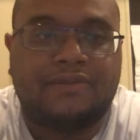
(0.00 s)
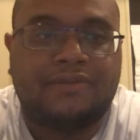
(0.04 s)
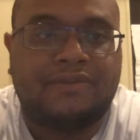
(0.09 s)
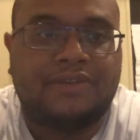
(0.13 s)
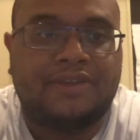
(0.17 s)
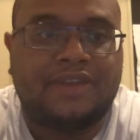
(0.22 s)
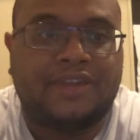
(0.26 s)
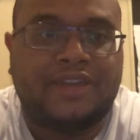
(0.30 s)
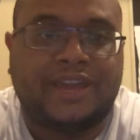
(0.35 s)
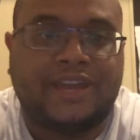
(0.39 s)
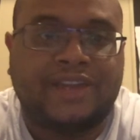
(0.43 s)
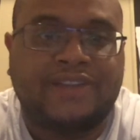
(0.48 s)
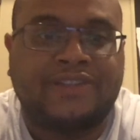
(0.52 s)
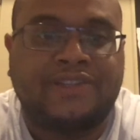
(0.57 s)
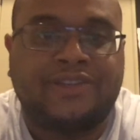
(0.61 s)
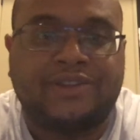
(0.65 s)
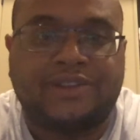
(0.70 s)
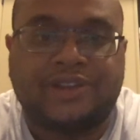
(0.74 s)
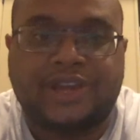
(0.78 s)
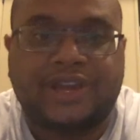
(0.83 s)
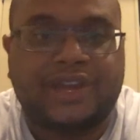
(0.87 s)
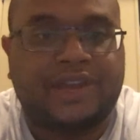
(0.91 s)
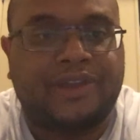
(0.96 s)

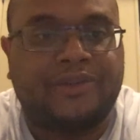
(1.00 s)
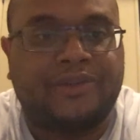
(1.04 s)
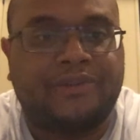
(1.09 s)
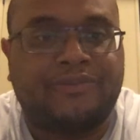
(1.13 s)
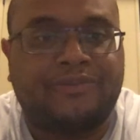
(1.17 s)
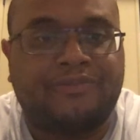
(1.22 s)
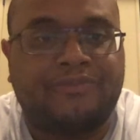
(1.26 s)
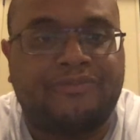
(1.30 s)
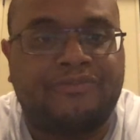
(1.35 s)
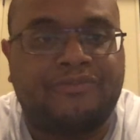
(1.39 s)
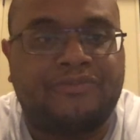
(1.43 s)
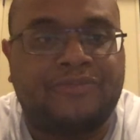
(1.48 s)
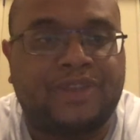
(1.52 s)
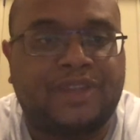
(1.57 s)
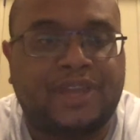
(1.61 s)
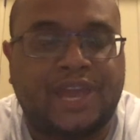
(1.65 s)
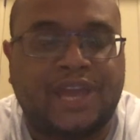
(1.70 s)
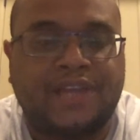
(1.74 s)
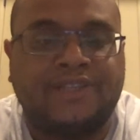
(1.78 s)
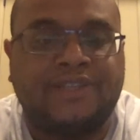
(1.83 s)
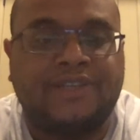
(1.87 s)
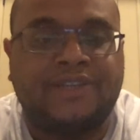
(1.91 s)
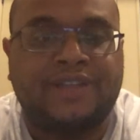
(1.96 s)
Yesterday,
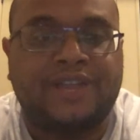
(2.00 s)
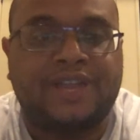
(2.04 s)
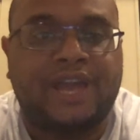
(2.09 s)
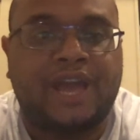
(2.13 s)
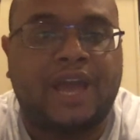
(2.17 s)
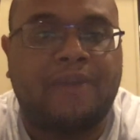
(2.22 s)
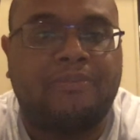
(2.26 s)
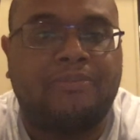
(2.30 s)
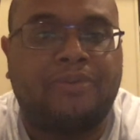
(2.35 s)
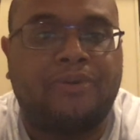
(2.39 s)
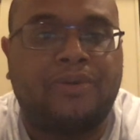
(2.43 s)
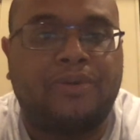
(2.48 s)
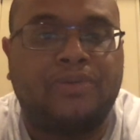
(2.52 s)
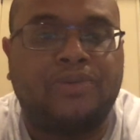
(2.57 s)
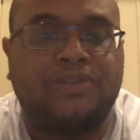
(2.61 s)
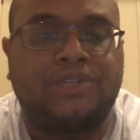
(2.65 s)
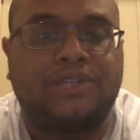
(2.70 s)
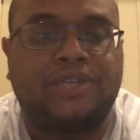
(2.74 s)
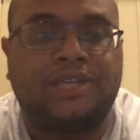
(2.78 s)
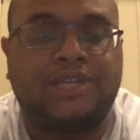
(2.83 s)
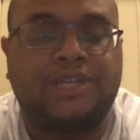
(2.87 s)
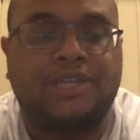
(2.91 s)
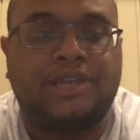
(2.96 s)
I
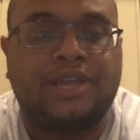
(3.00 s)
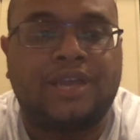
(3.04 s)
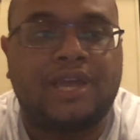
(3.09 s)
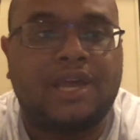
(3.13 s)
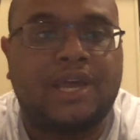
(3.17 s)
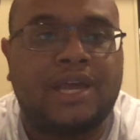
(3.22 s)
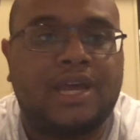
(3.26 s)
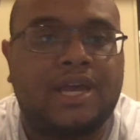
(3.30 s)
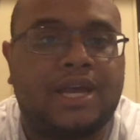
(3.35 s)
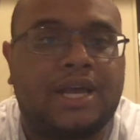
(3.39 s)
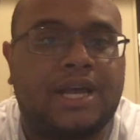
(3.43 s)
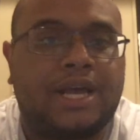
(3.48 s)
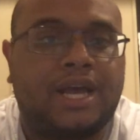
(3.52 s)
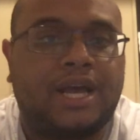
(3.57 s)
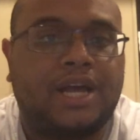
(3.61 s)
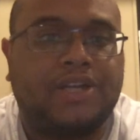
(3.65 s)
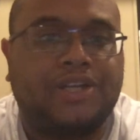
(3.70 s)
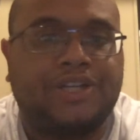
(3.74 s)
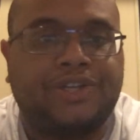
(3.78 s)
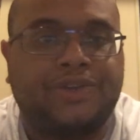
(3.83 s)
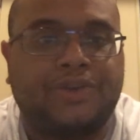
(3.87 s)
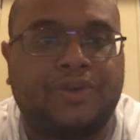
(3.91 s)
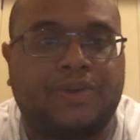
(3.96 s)
posted
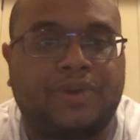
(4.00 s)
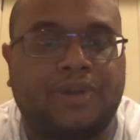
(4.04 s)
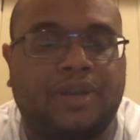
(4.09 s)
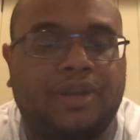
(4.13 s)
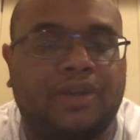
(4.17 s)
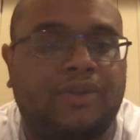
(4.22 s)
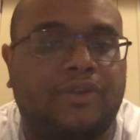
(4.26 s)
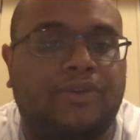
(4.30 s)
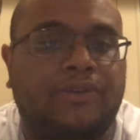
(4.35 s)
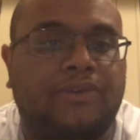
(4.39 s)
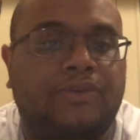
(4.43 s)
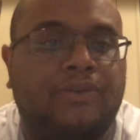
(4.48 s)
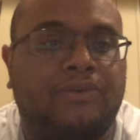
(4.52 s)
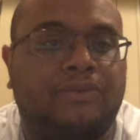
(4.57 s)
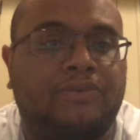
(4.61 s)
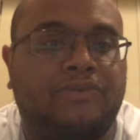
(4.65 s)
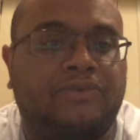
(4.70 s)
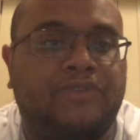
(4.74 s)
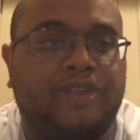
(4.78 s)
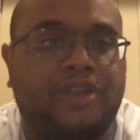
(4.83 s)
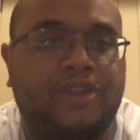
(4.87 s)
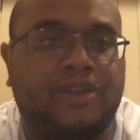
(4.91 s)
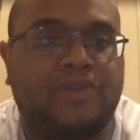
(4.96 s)
a short little
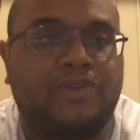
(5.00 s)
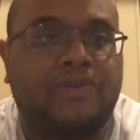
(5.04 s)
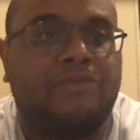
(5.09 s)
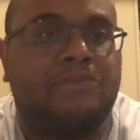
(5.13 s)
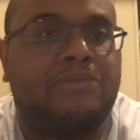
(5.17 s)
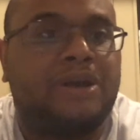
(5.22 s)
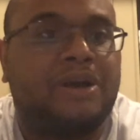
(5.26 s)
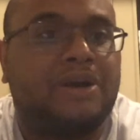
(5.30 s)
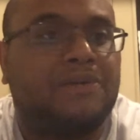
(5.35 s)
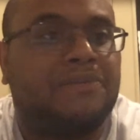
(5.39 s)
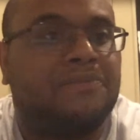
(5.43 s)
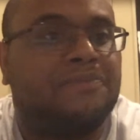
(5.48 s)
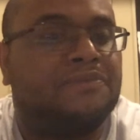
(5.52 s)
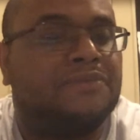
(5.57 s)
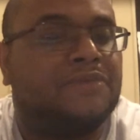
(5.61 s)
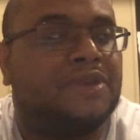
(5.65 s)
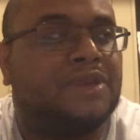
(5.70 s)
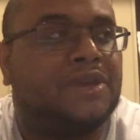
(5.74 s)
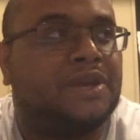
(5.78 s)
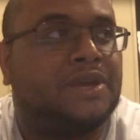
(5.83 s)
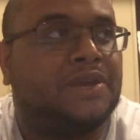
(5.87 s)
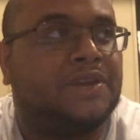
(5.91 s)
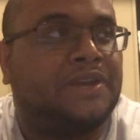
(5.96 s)
video about
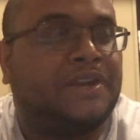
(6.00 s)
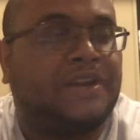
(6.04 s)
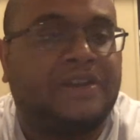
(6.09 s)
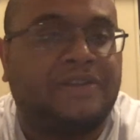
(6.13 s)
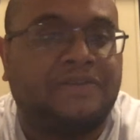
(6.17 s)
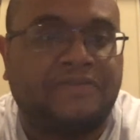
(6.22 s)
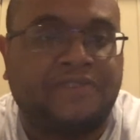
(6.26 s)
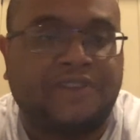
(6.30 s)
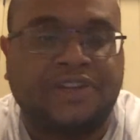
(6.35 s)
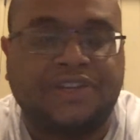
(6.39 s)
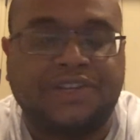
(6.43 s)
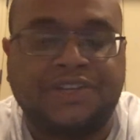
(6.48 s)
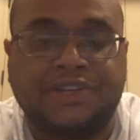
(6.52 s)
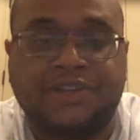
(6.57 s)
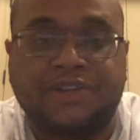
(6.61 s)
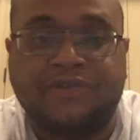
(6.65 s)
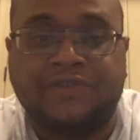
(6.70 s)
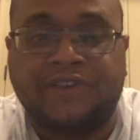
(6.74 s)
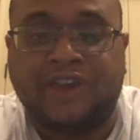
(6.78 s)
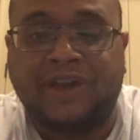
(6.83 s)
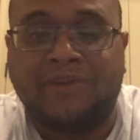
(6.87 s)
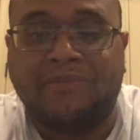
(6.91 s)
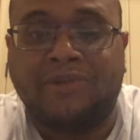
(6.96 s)
the conviction
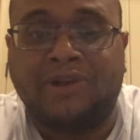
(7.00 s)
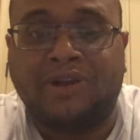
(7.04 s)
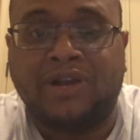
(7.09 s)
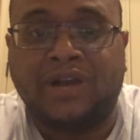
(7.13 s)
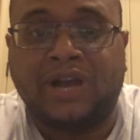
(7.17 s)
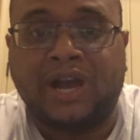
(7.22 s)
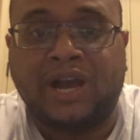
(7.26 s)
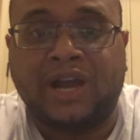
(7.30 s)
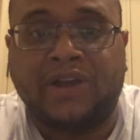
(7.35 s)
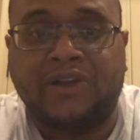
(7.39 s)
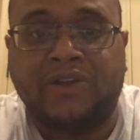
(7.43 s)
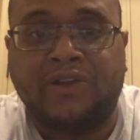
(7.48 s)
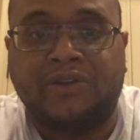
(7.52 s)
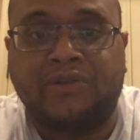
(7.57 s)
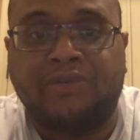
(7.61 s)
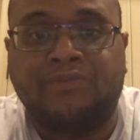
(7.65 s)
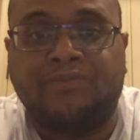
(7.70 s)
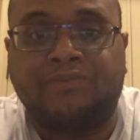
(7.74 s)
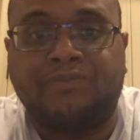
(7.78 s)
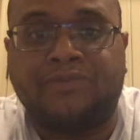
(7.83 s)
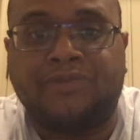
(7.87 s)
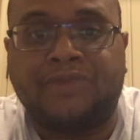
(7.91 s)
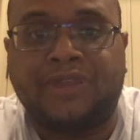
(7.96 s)
of Amber Guyger
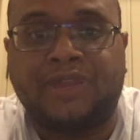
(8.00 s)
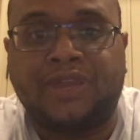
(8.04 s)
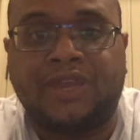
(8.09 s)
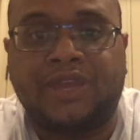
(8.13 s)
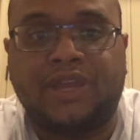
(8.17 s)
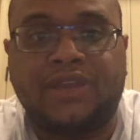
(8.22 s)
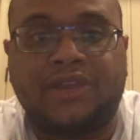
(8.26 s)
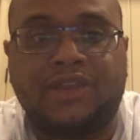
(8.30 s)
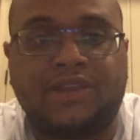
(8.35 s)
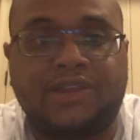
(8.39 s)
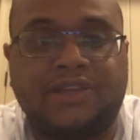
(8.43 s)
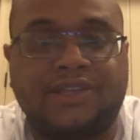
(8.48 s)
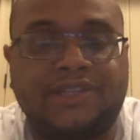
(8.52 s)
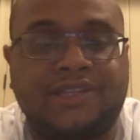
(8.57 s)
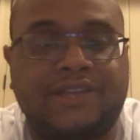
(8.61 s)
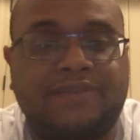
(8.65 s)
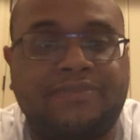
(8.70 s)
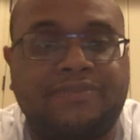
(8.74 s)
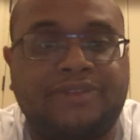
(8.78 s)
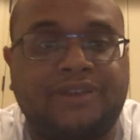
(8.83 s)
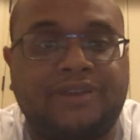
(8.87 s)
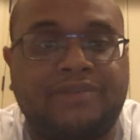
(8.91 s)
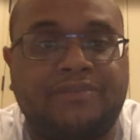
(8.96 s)
in the
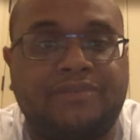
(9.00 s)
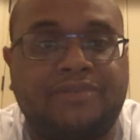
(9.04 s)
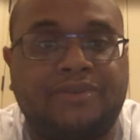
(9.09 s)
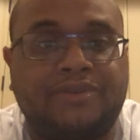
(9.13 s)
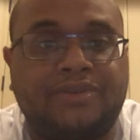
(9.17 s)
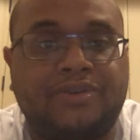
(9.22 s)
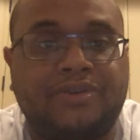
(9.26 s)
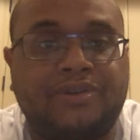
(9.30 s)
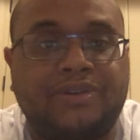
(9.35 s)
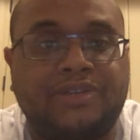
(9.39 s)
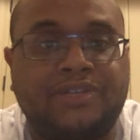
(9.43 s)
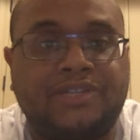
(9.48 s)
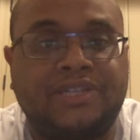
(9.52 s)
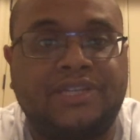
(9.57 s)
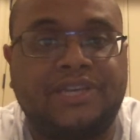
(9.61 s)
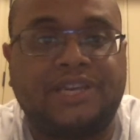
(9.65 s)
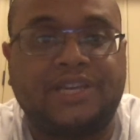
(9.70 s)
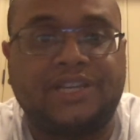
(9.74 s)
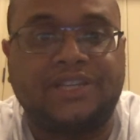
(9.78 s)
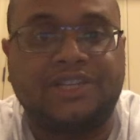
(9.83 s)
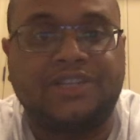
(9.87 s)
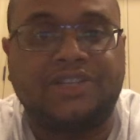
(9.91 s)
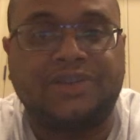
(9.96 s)
September
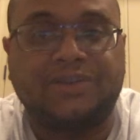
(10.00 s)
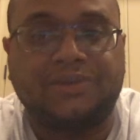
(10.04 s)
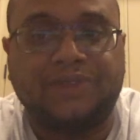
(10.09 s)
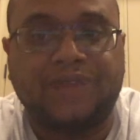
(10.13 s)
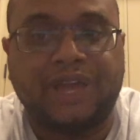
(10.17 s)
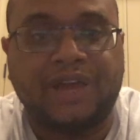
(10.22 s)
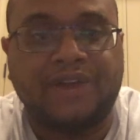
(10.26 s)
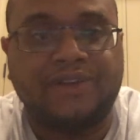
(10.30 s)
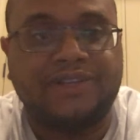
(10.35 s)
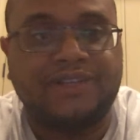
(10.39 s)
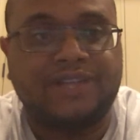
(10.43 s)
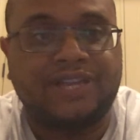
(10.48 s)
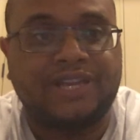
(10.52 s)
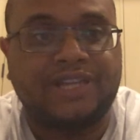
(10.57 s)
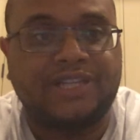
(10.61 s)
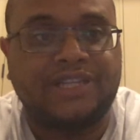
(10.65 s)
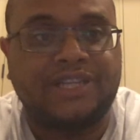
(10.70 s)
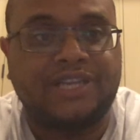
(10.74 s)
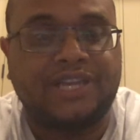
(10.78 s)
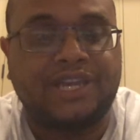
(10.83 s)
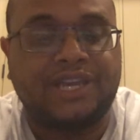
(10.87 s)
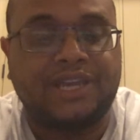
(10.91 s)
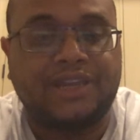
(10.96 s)
6,
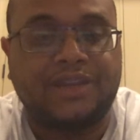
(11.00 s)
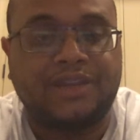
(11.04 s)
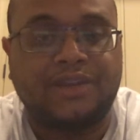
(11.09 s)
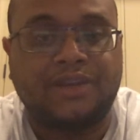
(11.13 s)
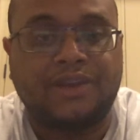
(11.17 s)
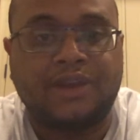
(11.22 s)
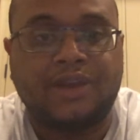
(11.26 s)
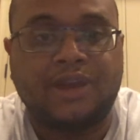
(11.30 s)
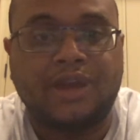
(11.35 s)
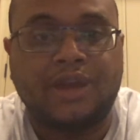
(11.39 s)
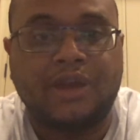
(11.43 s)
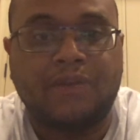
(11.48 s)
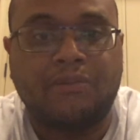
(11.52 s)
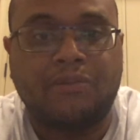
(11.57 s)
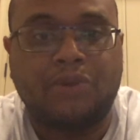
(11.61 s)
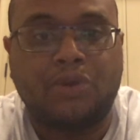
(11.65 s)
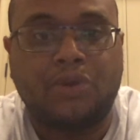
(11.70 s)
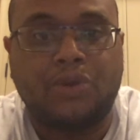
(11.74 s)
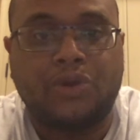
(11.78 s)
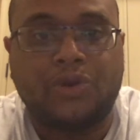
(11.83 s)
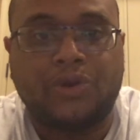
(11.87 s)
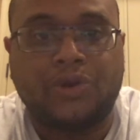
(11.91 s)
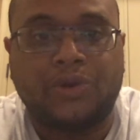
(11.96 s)
2018
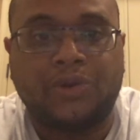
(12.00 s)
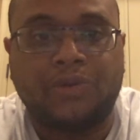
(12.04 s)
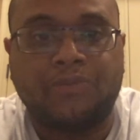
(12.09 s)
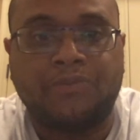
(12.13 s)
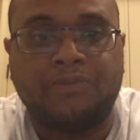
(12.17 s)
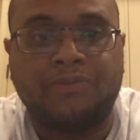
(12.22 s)
murder